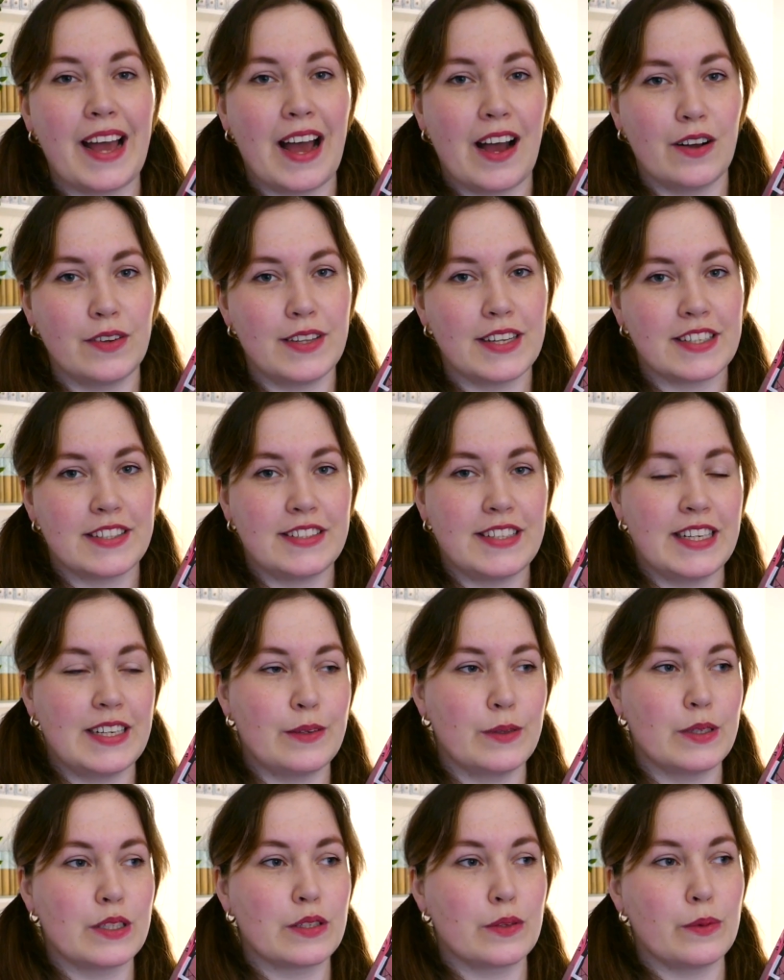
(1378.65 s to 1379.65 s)
out their
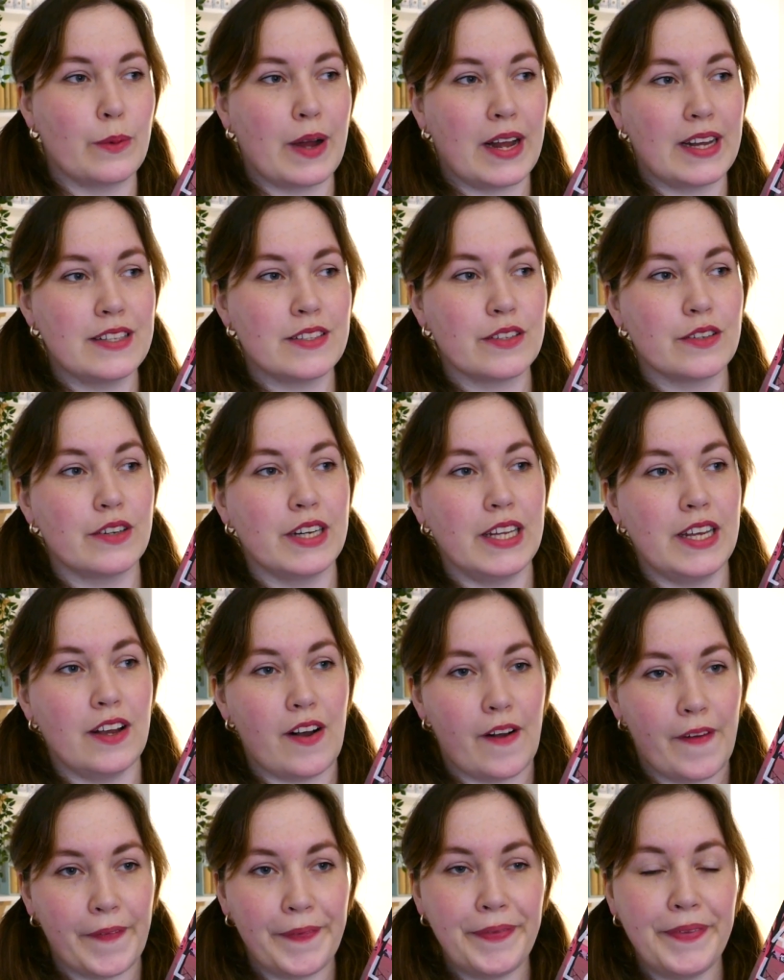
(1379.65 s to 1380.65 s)
secrets quite early
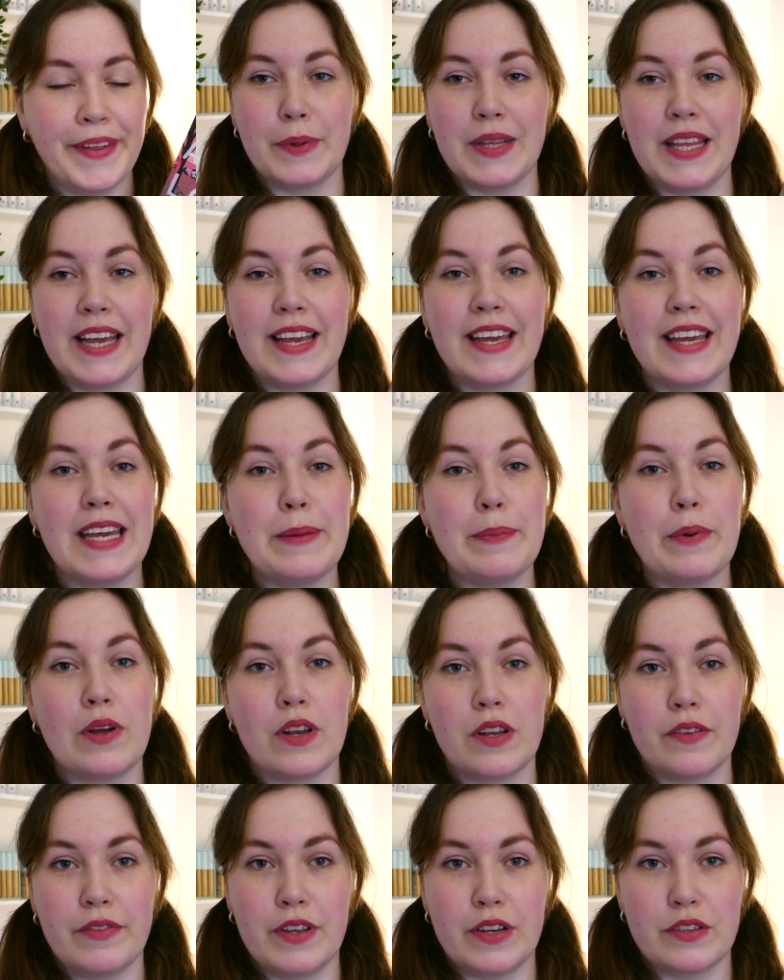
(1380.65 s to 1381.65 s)
on. But they keep all
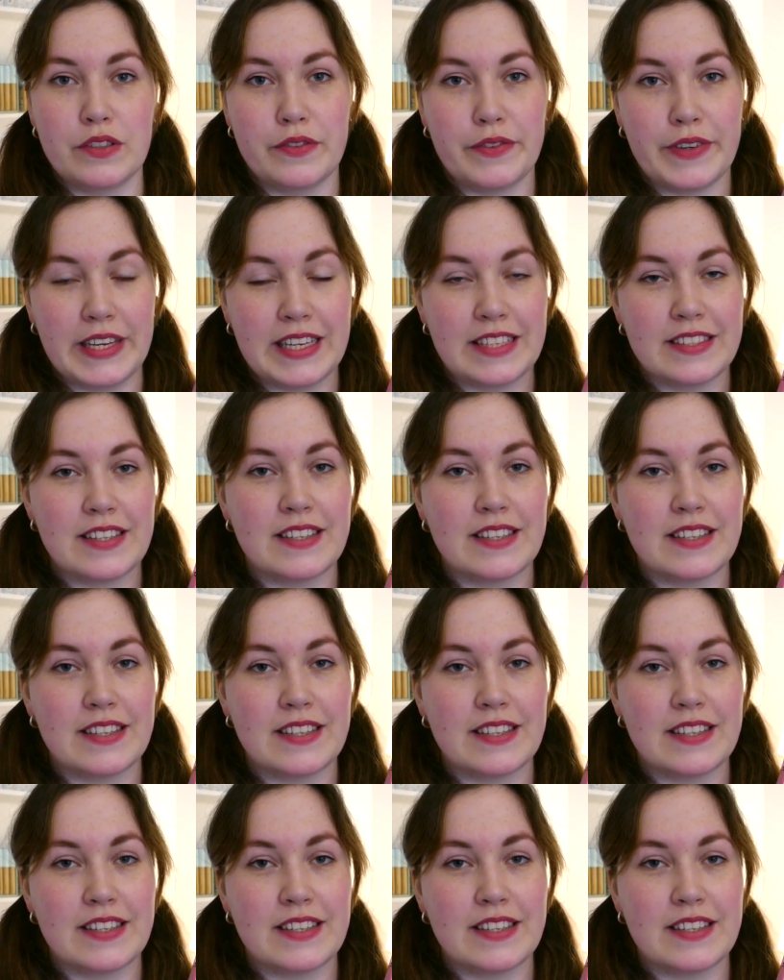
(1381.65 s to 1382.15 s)
of those things